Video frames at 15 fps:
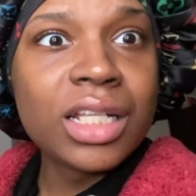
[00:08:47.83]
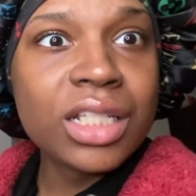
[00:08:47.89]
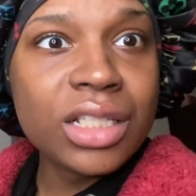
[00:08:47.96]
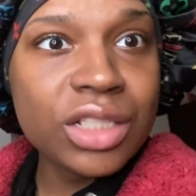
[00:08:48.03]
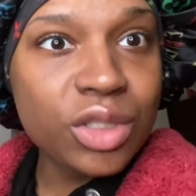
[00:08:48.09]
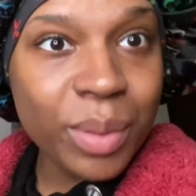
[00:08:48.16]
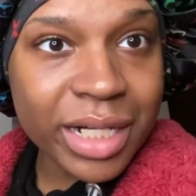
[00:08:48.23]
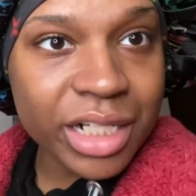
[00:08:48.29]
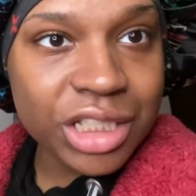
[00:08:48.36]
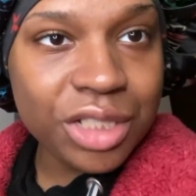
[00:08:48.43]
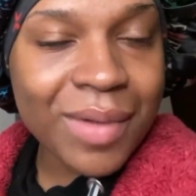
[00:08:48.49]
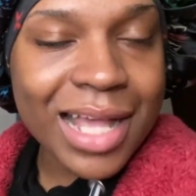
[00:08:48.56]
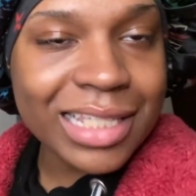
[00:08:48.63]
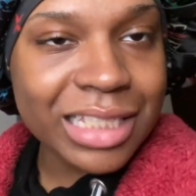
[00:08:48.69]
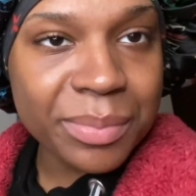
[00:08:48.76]
Twitter too
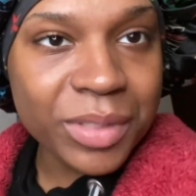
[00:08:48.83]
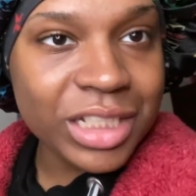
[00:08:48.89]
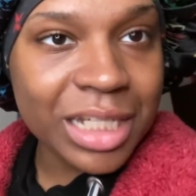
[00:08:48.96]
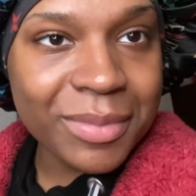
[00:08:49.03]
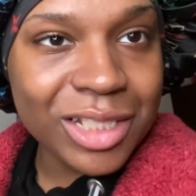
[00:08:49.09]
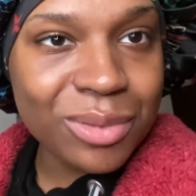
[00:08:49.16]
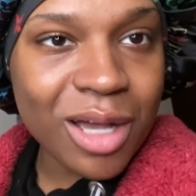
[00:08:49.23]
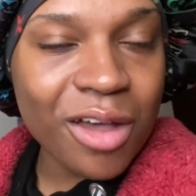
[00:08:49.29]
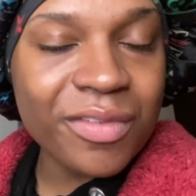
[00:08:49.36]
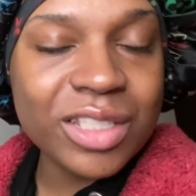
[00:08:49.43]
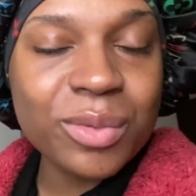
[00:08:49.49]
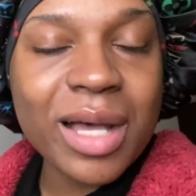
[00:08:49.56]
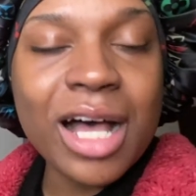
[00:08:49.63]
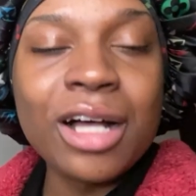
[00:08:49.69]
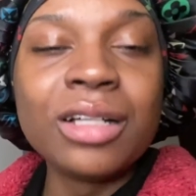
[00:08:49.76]
at simplyjaimiiee12 as
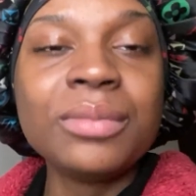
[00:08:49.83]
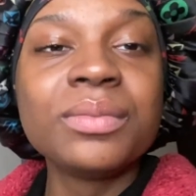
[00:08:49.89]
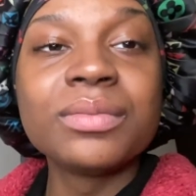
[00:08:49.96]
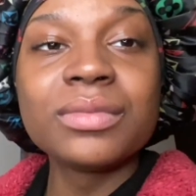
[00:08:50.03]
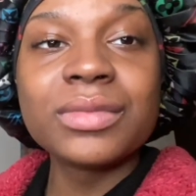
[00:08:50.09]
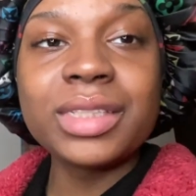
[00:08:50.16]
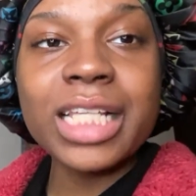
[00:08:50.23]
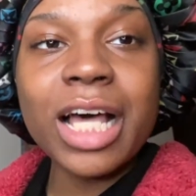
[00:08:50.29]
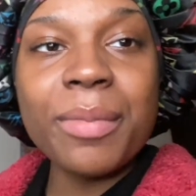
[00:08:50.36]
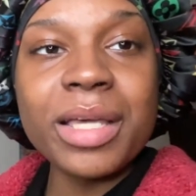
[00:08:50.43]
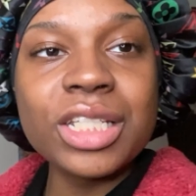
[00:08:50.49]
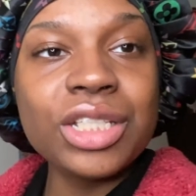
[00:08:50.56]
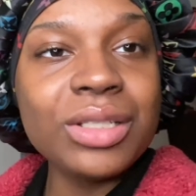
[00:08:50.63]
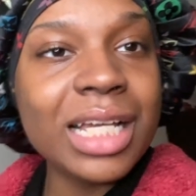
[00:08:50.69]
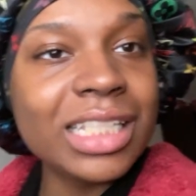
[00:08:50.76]
well. So make
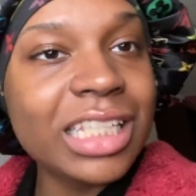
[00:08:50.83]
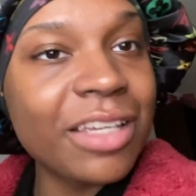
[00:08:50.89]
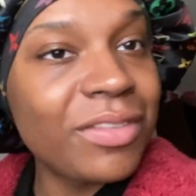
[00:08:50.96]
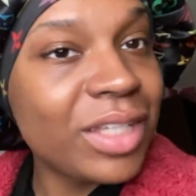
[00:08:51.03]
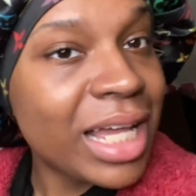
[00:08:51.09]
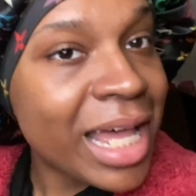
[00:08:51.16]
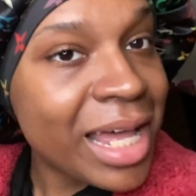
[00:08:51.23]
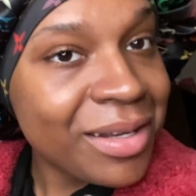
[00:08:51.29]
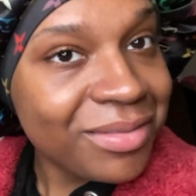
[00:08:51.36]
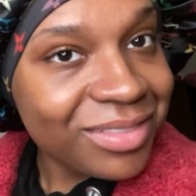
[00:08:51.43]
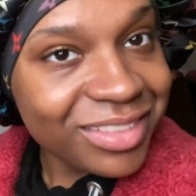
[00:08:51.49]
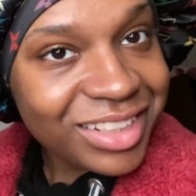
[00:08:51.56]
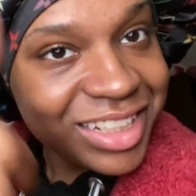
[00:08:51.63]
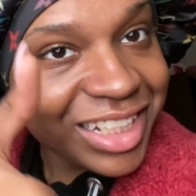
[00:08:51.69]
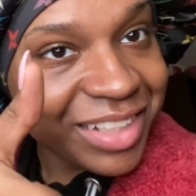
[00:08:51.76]
sure you guys give that
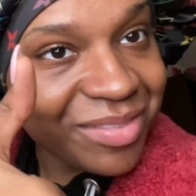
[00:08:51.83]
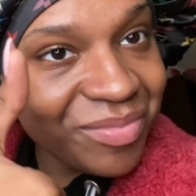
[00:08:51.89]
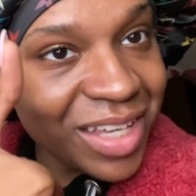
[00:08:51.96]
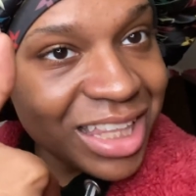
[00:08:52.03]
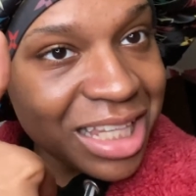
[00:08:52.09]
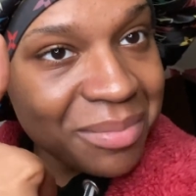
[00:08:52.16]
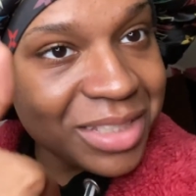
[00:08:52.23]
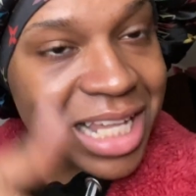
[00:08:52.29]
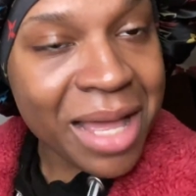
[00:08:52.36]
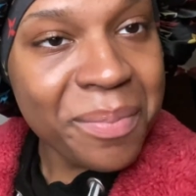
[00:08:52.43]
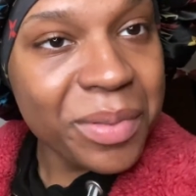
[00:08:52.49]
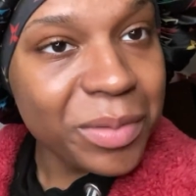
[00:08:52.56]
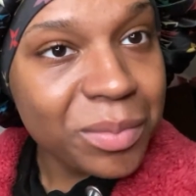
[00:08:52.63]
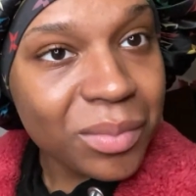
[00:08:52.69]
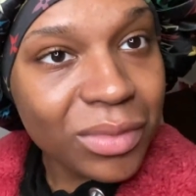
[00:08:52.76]
big thumbs up,
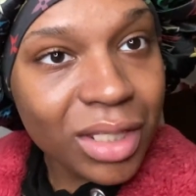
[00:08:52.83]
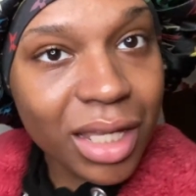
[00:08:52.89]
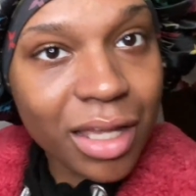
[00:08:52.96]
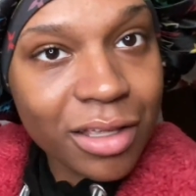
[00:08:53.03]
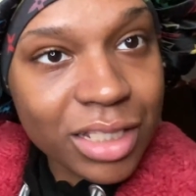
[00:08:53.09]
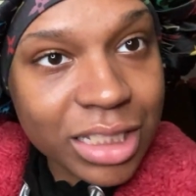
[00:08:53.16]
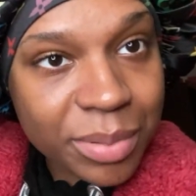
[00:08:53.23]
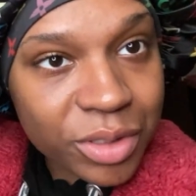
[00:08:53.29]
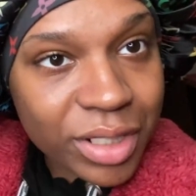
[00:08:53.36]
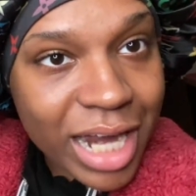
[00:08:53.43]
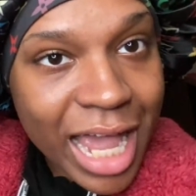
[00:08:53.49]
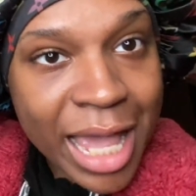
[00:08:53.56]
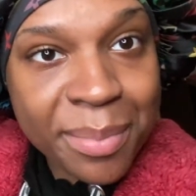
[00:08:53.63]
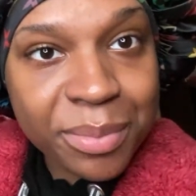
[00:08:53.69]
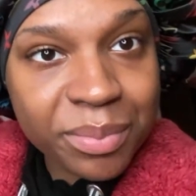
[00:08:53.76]

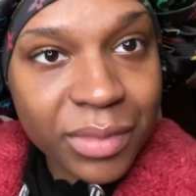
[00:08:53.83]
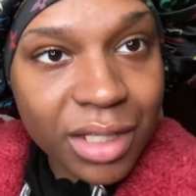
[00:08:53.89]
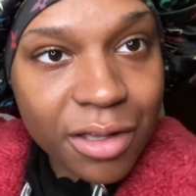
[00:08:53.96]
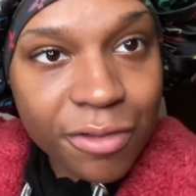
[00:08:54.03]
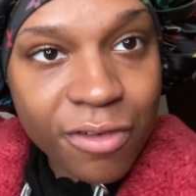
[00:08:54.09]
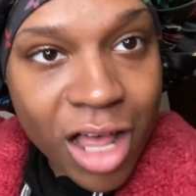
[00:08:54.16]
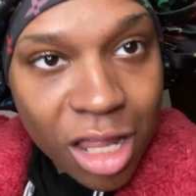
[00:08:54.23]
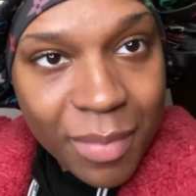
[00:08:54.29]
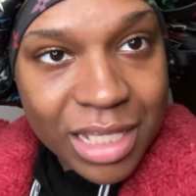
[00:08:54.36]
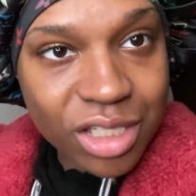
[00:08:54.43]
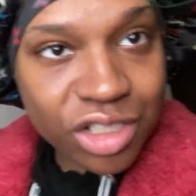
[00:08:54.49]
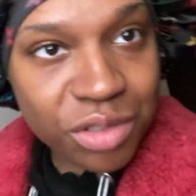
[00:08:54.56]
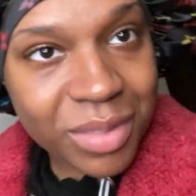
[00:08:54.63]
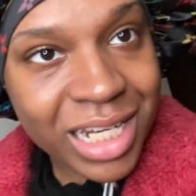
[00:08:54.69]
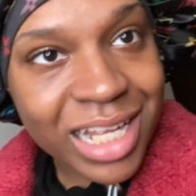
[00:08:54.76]
subscribe, follow my
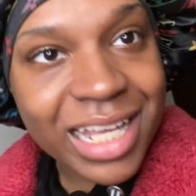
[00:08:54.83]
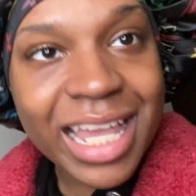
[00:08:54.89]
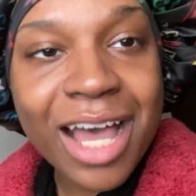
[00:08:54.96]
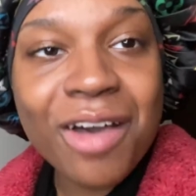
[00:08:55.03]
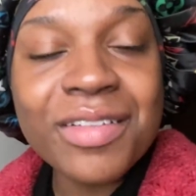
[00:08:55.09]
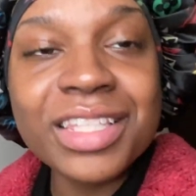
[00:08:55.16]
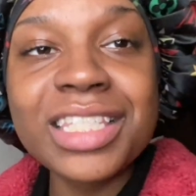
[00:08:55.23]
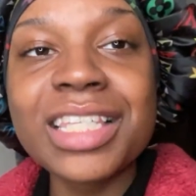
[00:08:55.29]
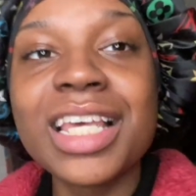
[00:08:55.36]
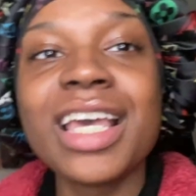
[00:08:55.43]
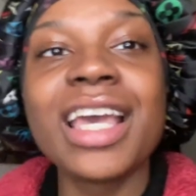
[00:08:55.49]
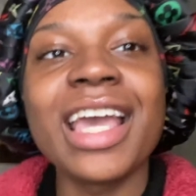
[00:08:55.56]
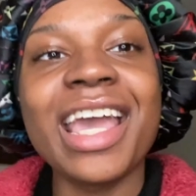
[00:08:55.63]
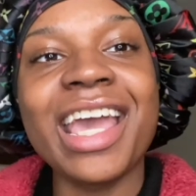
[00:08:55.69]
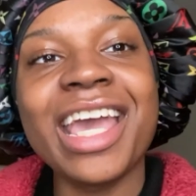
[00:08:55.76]
social media accounts,
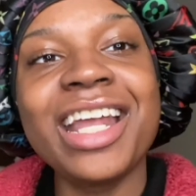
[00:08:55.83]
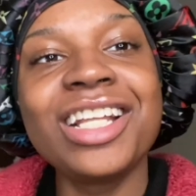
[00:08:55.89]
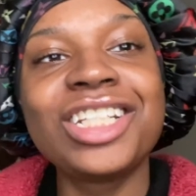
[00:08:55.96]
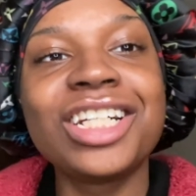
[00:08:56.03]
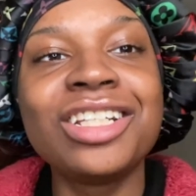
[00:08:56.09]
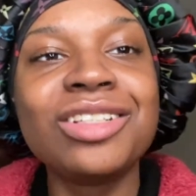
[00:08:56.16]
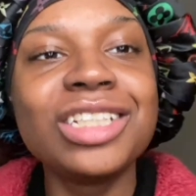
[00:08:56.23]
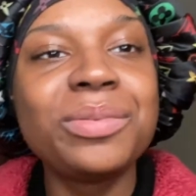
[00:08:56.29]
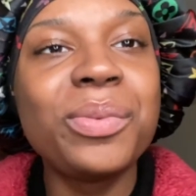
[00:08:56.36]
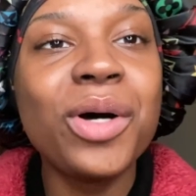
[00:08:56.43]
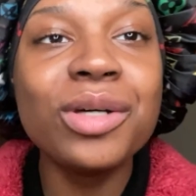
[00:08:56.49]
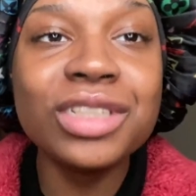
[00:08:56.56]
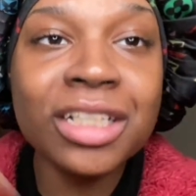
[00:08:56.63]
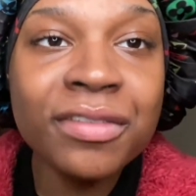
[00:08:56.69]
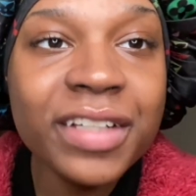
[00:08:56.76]
and turn on those
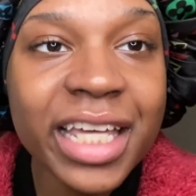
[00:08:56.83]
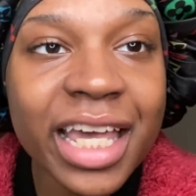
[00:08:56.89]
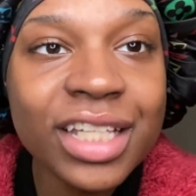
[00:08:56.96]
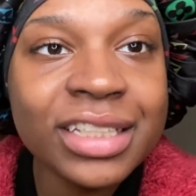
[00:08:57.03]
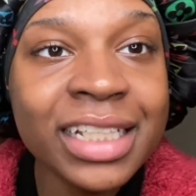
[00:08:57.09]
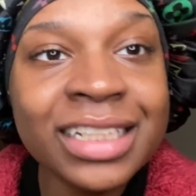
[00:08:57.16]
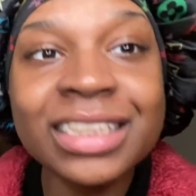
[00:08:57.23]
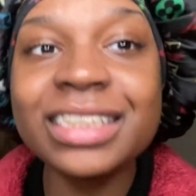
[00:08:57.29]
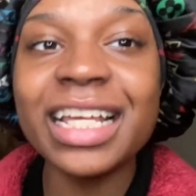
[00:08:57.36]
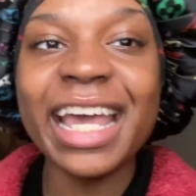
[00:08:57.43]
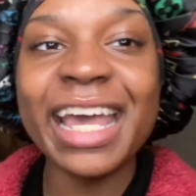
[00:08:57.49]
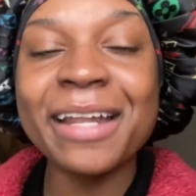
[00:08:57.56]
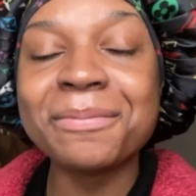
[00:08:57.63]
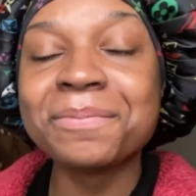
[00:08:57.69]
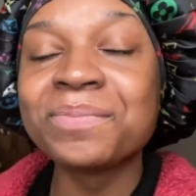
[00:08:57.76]
post notifications.
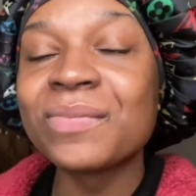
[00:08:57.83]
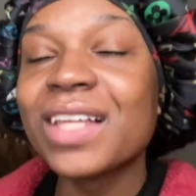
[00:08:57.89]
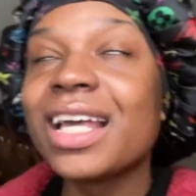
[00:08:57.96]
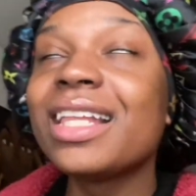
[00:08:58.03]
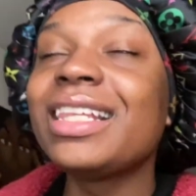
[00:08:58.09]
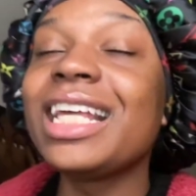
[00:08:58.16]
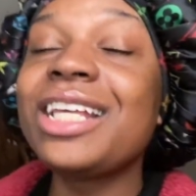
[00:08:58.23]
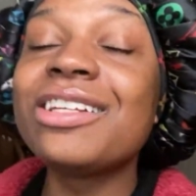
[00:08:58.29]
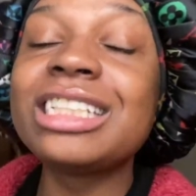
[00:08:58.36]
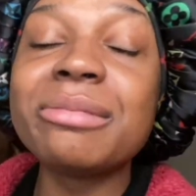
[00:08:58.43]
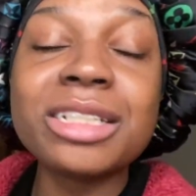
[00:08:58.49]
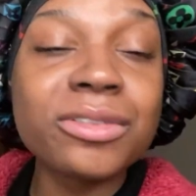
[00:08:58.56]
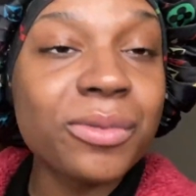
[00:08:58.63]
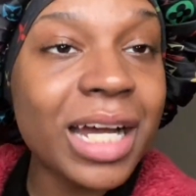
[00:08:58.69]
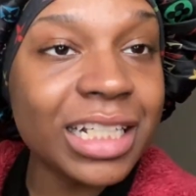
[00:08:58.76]
And thank you so much
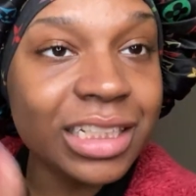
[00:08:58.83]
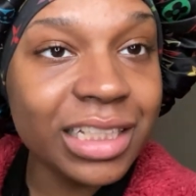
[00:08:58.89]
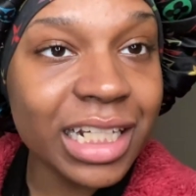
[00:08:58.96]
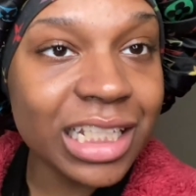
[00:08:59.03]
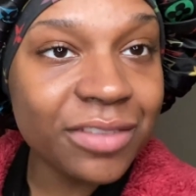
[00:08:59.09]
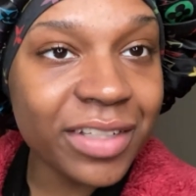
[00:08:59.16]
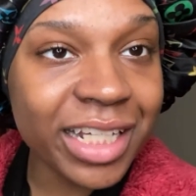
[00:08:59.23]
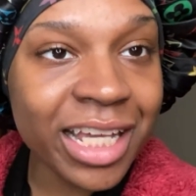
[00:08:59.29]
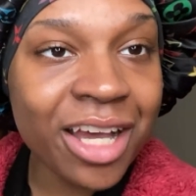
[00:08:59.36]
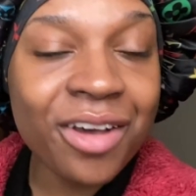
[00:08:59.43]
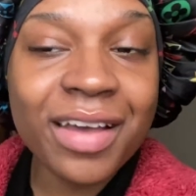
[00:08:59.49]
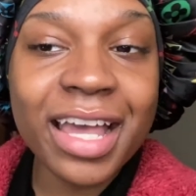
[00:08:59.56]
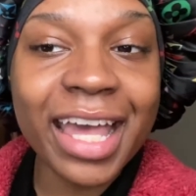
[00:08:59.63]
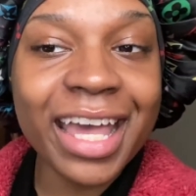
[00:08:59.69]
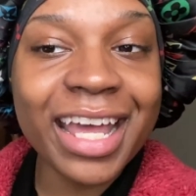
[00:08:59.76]
for watching today's video,
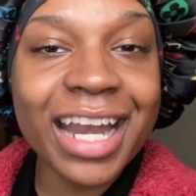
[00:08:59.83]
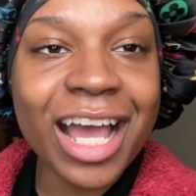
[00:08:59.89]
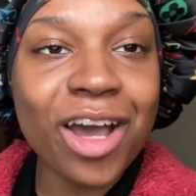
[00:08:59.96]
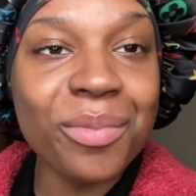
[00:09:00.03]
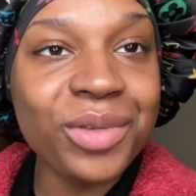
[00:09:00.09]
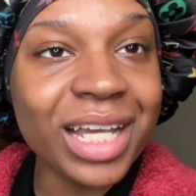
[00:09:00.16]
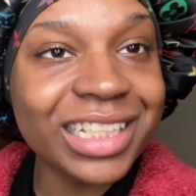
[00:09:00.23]
and I hope you guys